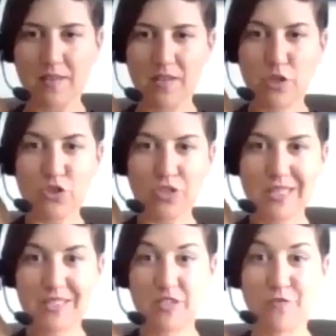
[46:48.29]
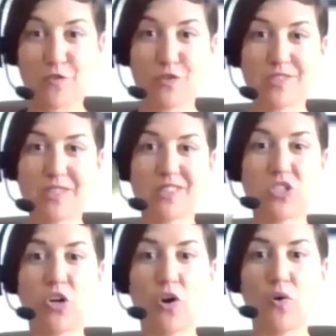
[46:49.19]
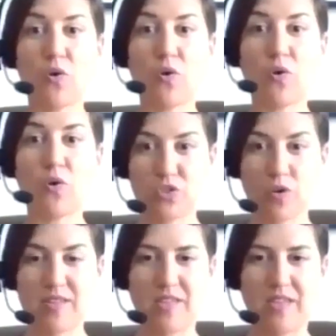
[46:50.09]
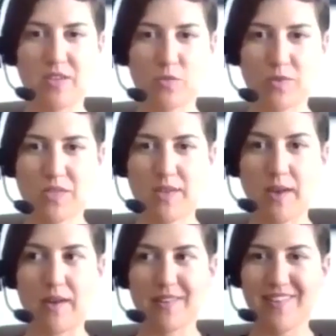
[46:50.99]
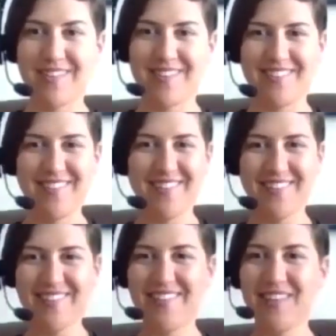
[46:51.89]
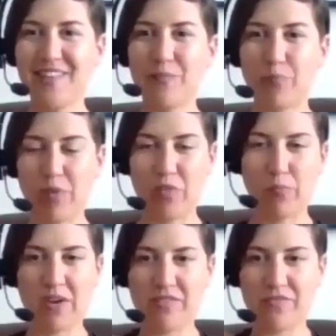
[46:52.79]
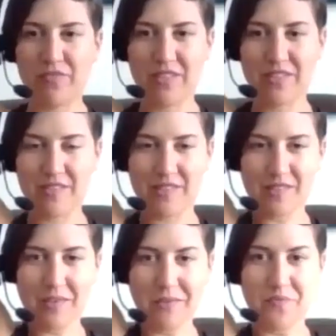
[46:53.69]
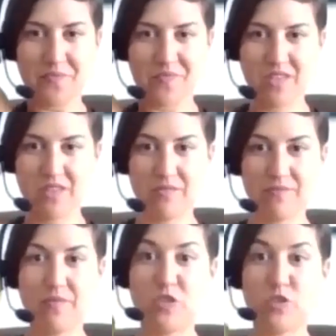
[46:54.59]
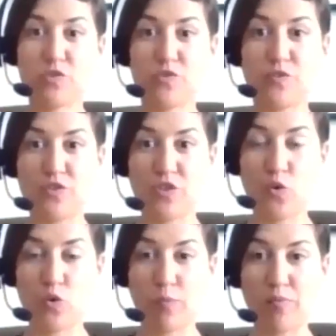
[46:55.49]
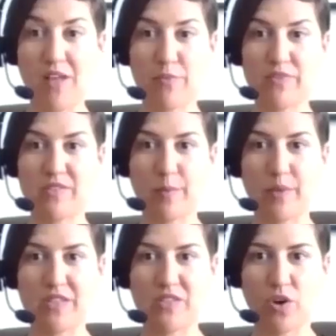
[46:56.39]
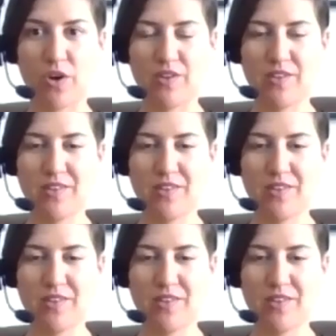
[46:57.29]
Usually that's the first thing to go, which is crazy because we need it. But the body thinks it's useful to hold our breath when something gets hard.